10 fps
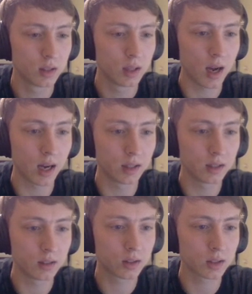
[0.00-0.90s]

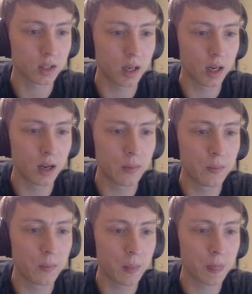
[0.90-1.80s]
and
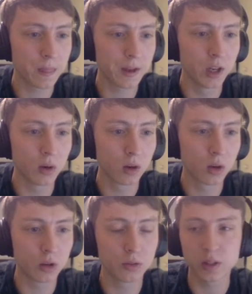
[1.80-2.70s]
a
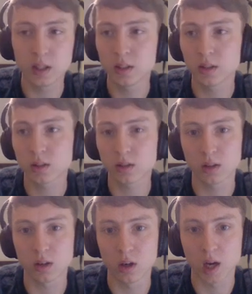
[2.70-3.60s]
lot of these
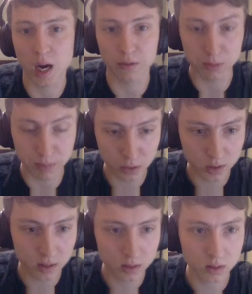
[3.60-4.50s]
have the bell
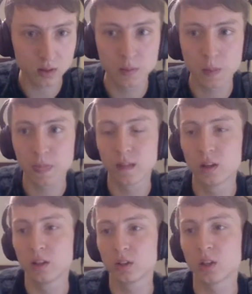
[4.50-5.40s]
turned on.
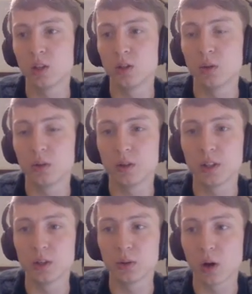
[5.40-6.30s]
So a
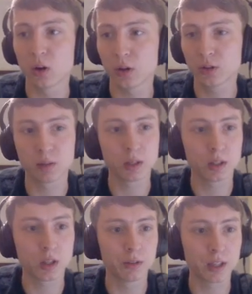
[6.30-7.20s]
lot of the time I
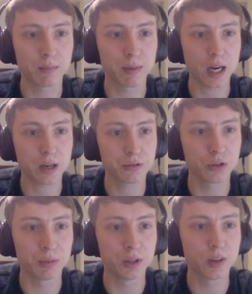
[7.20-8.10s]
kind of get back
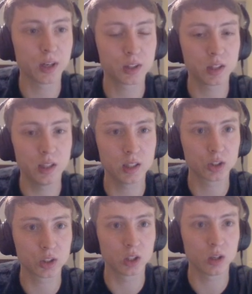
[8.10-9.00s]
from university, I
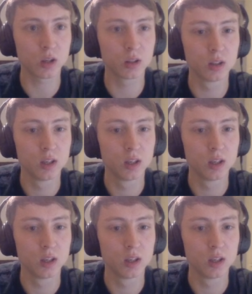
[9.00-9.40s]
just go,